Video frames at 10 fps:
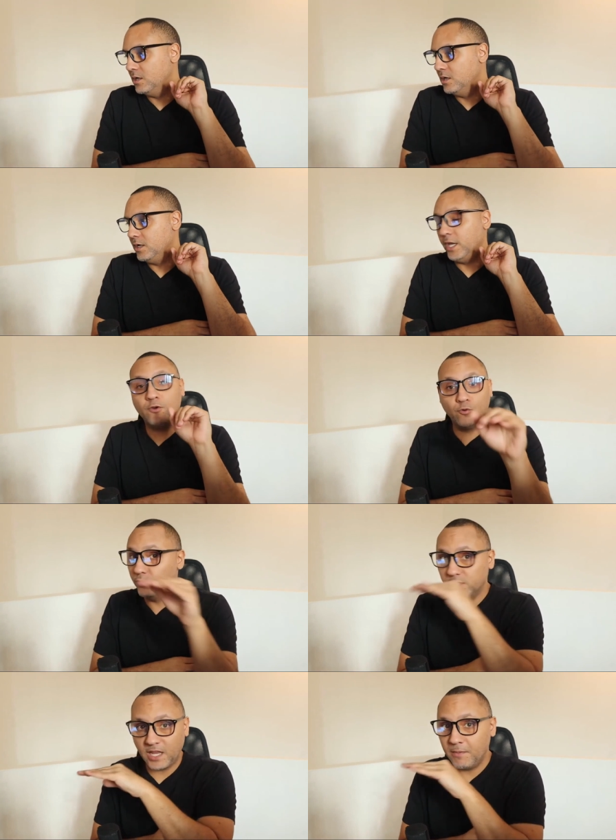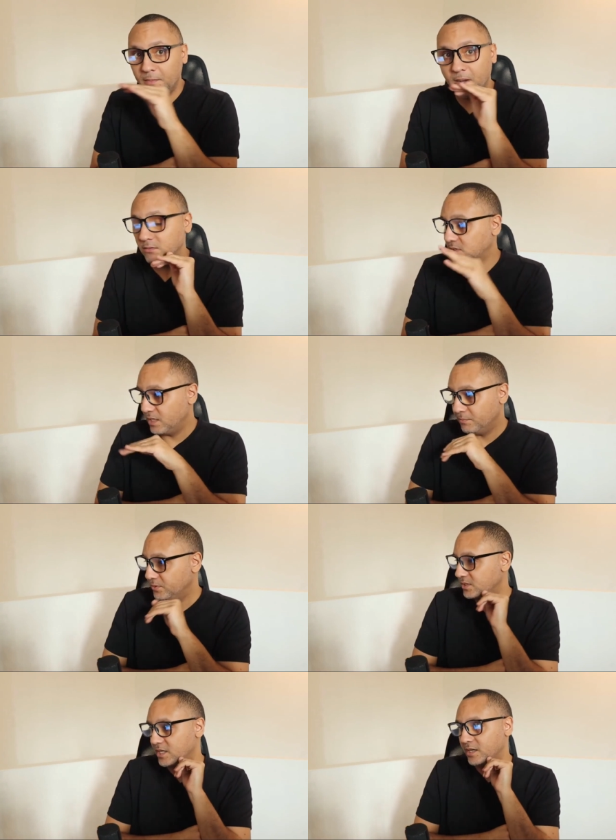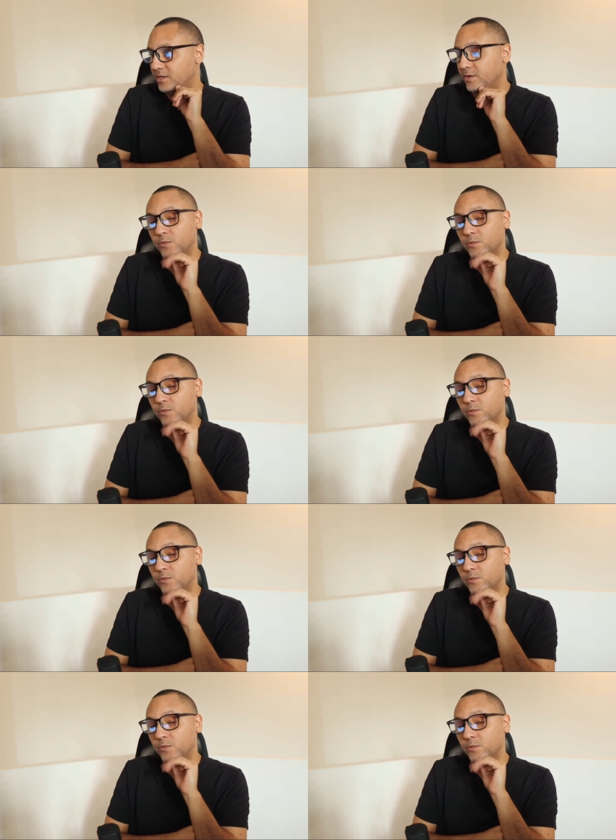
It grew the same amount, 10% a year,